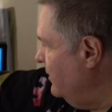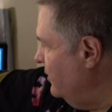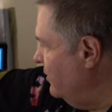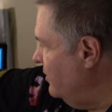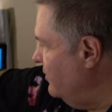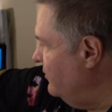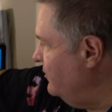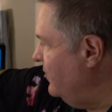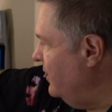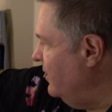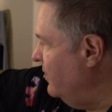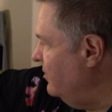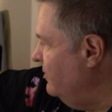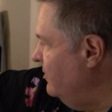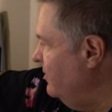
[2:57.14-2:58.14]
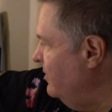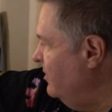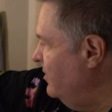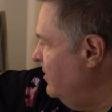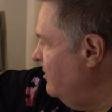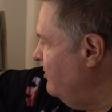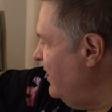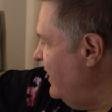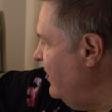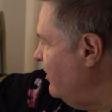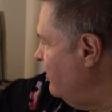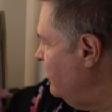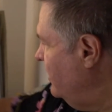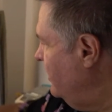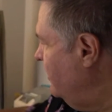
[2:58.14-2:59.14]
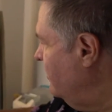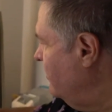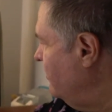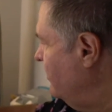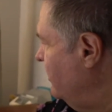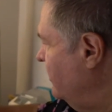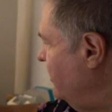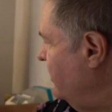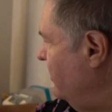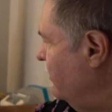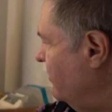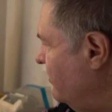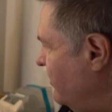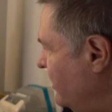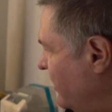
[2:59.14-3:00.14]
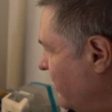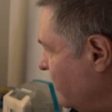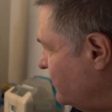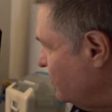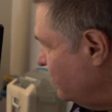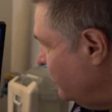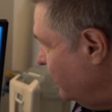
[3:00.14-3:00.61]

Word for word: In one sense, we were not surprised to find that this